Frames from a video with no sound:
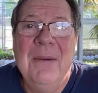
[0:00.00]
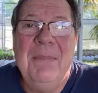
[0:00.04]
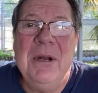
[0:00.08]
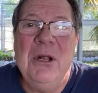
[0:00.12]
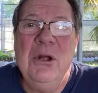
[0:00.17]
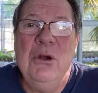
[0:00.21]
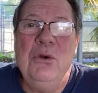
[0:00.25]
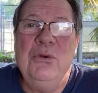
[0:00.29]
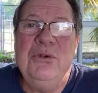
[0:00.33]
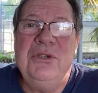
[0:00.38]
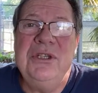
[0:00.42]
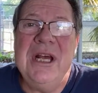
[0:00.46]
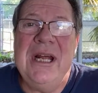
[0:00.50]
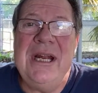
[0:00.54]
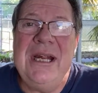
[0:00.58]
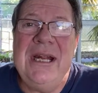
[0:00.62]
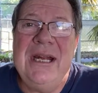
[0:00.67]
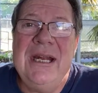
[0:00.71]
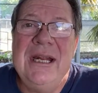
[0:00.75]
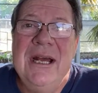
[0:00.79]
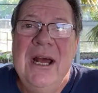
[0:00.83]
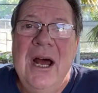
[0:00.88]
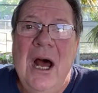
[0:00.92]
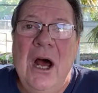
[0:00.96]
But who said it?
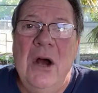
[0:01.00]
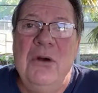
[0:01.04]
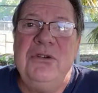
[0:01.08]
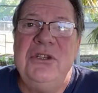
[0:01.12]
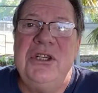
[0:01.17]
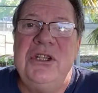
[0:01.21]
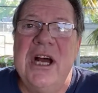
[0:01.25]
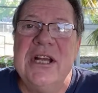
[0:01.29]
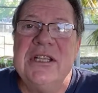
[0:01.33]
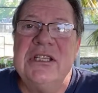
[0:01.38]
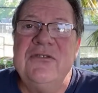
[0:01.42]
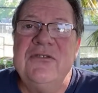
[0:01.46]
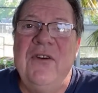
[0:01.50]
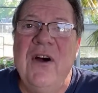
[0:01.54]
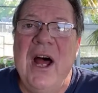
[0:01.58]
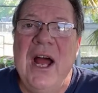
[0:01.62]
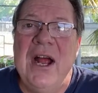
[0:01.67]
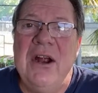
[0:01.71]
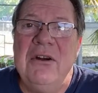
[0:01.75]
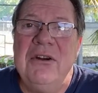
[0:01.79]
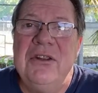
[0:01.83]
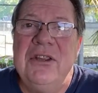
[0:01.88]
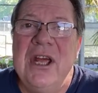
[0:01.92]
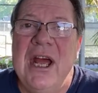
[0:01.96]
Oh, shots
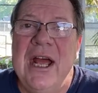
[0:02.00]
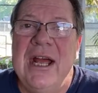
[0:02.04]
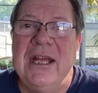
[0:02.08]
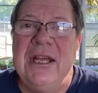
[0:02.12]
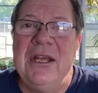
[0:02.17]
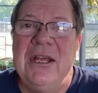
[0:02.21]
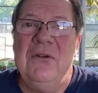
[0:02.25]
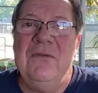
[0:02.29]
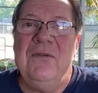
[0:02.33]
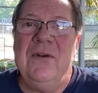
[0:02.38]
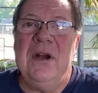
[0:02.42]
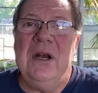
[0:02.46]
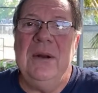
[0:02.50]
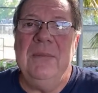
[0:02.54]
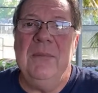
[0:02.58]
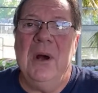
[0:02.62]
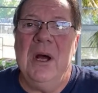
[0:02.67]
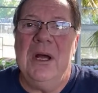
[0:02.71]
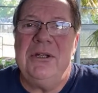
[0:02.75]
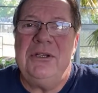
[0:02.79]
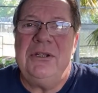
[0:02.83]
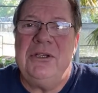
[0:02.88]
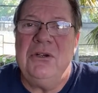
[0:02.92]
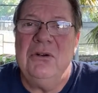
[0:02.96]
fired. Thank you very
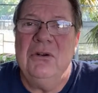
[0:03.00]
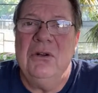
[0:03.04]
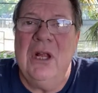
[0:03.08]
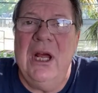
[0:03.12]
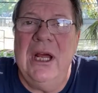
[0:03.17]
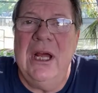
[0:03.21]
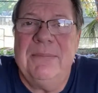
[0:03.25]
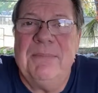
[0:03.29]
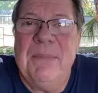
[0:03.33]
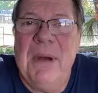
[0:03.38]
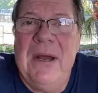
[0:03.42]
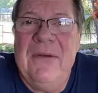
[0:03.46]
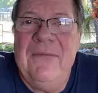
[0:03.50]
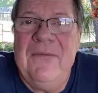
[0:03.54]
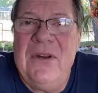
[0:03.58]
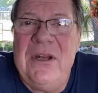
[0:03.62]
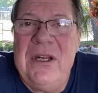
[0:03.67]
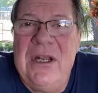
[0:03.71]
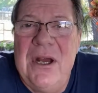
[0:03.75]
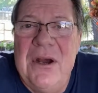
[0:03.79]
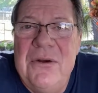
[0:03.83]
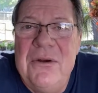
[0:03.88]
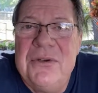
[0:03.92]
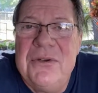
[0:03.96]
much. You like my
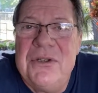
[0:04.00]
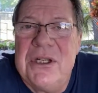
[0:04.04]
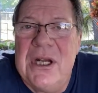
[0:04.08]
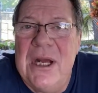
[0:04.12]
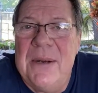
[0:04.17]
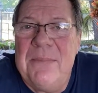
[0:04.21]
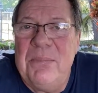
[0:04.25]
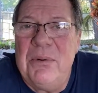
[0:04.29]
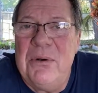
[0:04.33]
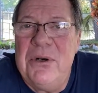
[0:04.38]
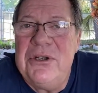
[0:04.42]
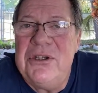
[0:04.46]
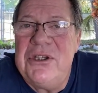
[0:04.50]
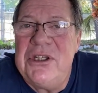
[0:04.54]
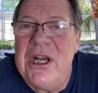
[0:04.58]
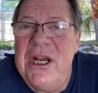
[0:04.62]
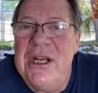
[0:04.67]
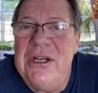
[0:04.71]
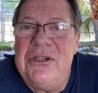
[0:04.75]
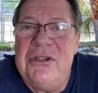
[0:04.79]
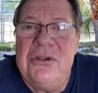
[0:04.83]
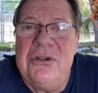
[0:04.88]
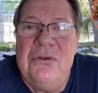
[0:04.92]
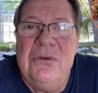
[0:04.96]
videos. I
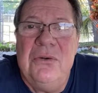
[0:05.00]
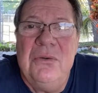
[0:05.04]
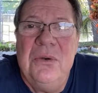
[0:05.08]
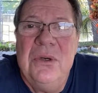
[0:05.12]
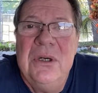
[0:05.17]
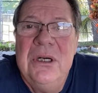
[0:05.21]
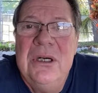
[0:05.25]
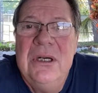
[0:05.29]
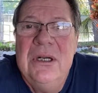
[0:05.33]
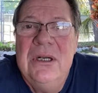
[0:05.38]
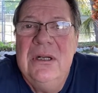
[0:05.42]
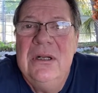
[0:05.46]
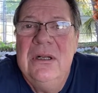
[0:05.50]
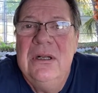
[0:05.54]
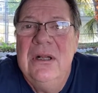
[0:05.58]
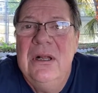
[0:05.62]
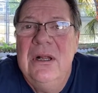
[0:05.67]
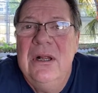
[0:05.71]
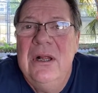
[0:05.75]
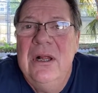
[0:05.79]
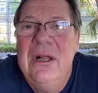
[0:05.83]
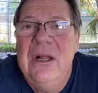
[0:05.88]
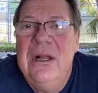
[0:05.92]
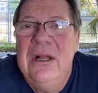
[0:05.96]
appreciate you.
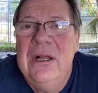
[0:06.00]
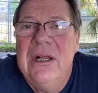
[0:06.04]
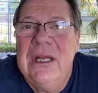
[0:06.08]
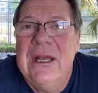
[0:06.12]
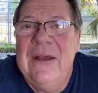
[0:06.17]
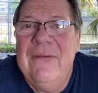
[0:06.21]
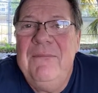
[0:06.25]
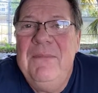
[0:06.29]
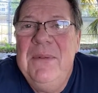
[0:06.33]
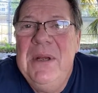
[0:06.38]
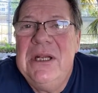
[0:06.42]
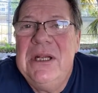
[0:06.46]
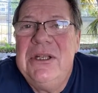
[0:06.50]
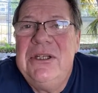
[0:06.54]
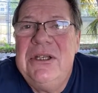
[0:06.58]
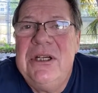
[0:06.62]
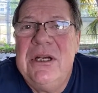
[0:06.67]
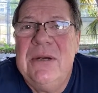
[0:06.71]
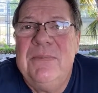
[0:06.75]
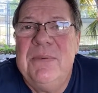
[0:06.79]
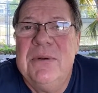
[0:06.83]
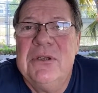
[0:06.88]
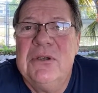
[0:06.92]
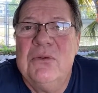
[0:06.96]
Give me a
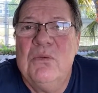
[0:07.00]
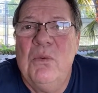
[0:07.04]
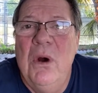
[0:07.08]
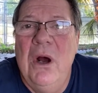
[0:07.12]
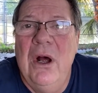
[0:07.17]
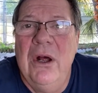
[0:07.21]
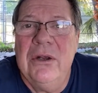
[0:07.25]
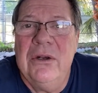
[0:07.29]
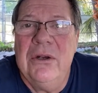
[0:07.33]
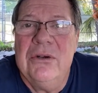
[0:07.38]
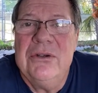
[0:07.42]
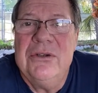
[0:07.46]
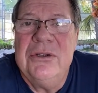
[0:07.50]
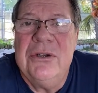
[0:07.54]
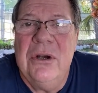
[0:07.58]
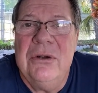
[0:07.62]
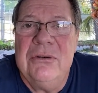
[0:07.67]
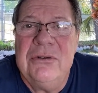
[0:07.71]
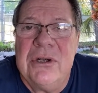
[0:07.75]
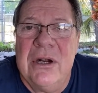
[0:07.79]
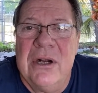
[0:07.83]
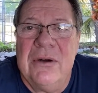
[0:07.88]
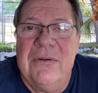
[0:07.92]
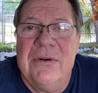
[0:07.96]
tip as well. You're so
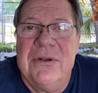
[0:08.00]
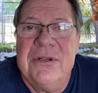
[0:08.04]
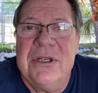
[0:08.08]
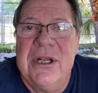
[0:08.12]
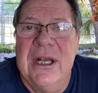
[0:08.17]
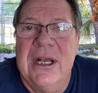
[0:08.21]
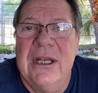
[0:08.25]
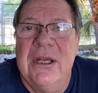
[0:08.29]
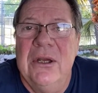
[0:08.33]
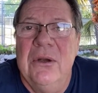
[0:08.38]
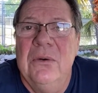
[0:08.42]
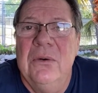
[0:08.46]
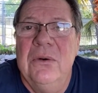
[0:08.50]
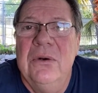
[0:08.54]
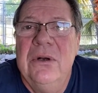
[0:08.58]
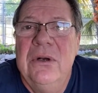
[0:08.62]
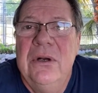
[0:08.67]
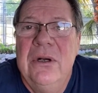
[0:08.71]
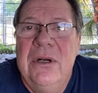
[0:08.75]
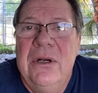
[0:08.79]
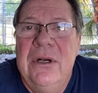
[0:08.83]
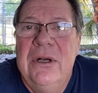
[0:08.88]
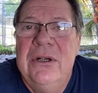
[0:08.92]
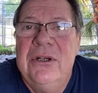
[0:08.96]
generous. Thank you.
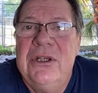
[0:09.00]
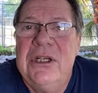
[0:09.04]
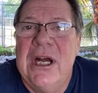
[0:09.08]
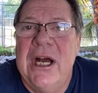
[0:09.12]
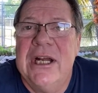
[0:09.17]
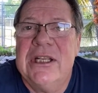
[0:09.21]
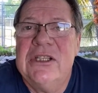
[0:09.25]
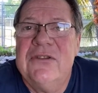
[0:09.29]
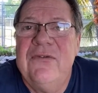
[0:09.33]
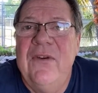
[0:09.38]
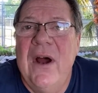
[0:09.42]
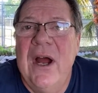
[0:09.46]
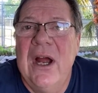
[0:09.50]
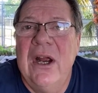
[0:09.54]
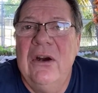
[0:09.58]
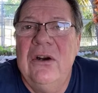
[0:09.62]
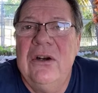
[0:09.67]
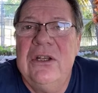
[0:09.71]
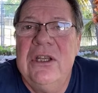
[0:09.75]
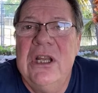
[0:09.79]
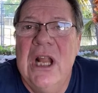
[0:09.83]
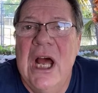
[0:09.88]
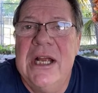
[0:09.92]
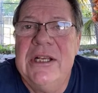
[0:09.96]
Shots
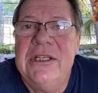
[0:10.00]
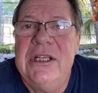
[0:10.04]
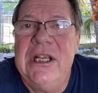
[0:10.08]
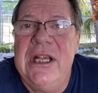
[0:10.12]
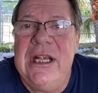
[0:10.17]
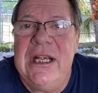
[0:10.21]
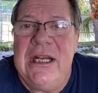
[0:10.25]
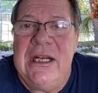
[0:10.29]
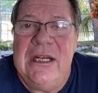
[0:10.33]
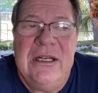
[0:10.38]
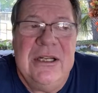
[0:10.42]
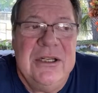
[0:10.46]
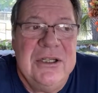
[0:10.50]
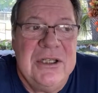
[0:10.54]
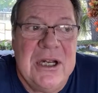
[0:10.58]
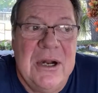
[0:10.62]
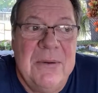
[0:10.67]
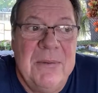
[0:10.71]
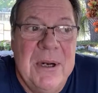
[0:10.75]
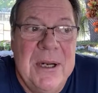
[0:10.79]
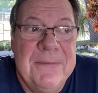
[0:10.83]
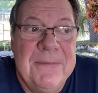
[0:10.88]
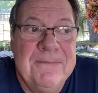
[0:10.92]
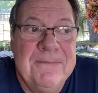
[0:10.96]
fired 19. Is that right?